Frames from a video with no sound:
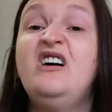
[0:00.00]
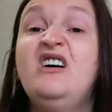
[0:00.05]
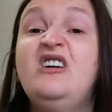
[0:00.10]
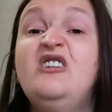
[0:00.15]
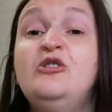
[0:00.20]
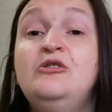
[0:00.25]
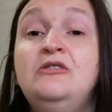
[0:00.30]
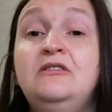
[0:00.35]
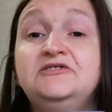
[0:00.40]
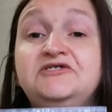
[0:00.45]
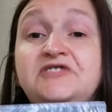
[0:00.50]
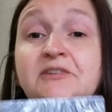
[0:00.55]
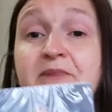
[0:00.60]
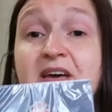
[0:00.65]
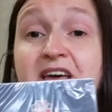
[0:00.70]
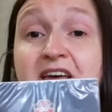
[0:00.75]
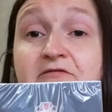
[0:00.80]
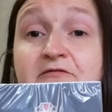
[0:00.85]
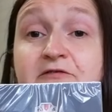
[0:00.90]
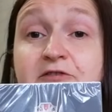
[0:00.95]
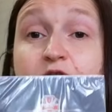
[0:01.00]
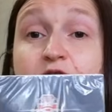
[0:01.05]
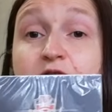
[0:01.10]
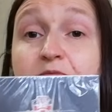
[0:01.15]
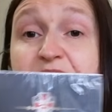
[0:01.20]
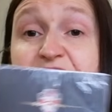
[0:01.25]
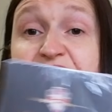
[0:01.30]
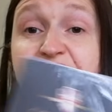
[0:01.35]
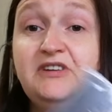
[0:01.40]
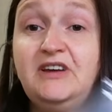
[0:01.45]
Oh, some
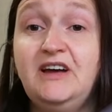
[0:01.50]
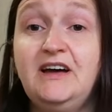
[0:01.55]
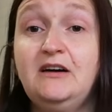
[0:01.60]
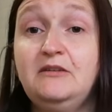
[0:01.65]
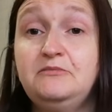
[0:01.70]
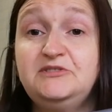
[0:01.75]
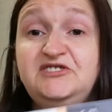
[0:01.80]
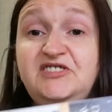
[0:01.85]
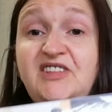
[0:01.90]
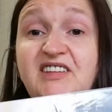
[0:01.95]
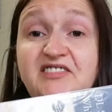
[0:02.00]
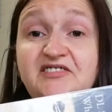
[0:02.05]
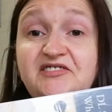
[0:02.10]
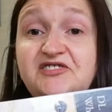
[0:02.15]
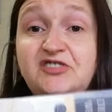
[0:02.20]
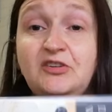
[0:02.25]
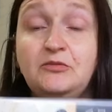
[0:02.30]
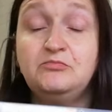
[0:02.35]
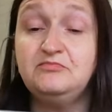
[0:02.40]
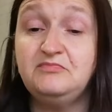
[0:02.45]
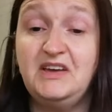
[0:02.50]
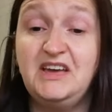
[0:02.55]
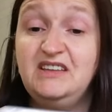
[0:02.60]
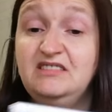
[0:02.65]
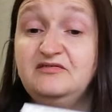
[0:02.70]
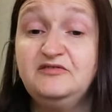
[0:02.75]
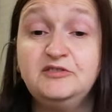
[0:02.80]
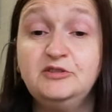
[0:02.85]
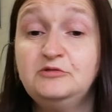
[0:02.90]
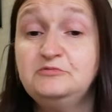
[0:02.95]
envelopes. I was needing some
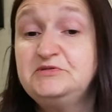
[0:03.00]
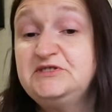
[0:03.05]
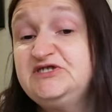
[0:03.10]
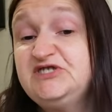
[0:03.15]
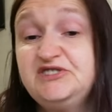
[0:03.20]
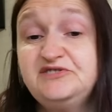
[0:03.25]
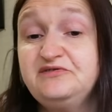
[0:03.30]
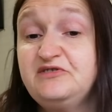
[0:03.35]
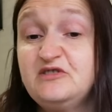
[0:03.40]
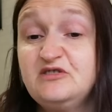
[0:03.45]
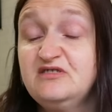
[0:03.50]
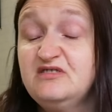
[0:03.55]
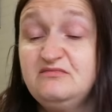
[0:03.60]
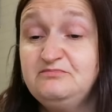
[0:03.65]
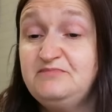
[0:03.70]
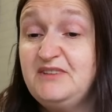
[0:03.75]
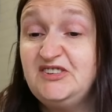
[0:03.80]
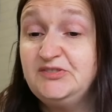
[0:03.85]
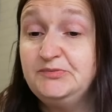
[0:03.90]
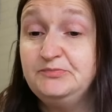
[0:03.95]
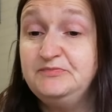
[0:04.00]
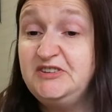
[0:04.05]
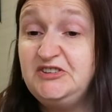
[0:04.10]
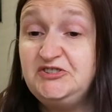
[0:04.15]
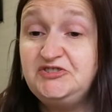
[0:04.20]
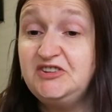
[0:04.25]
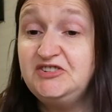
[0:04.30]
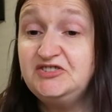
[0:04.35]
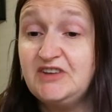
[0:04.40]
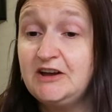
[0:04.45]
envelopes just for bits and
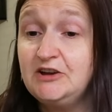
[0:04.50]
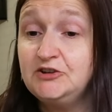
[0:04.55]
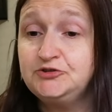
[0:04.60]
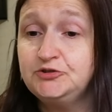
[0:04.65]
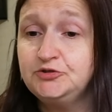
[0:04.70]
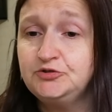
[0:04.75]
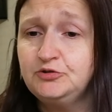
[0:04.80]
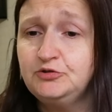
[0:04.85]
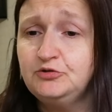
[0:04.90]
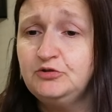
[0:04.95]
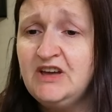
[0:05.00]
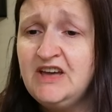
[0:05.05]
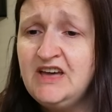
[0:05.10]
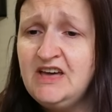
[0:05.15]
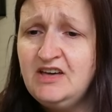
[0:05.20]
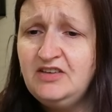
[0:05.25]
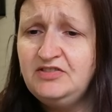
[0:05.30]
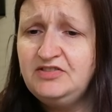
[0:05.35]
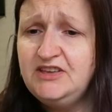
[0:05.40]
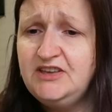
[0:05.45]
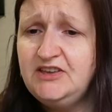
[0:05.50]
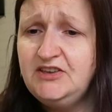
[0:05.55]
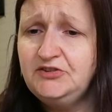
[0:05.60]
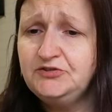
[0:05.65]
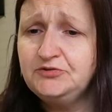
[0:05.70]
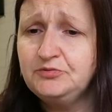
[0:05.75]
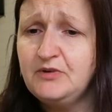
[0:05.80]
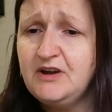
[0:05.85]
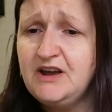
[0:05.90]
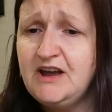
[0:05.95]
pieces, as you do.
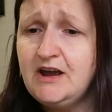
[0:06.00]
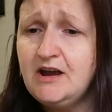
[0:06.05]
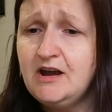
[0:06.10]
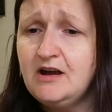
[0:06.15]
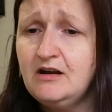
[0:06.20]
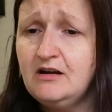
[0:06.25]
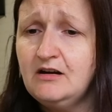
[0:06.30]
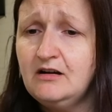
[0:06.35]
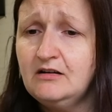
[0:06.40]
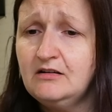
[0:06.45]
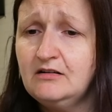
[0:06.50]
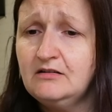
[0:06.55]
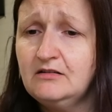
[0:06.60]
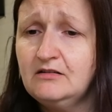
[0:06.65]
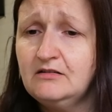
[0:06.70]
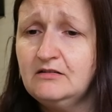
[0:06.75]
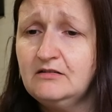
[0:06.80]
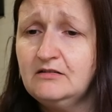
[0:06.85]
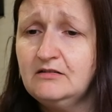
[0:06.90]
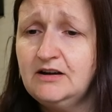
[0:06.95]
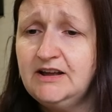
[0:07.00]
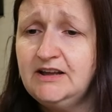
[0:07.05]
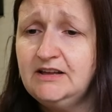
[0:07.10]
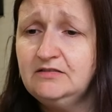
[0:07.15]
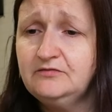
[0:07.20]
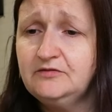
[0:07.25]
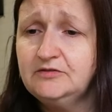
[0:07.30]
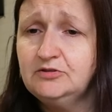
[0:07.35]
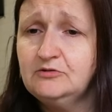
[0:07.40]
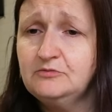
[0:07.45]
These were
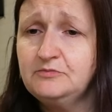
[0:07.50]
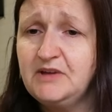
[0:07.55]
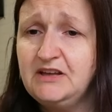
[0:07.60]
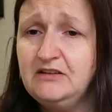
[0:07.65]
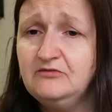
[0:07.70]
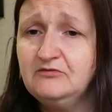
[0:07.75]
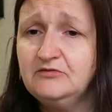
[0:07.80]
envelopes.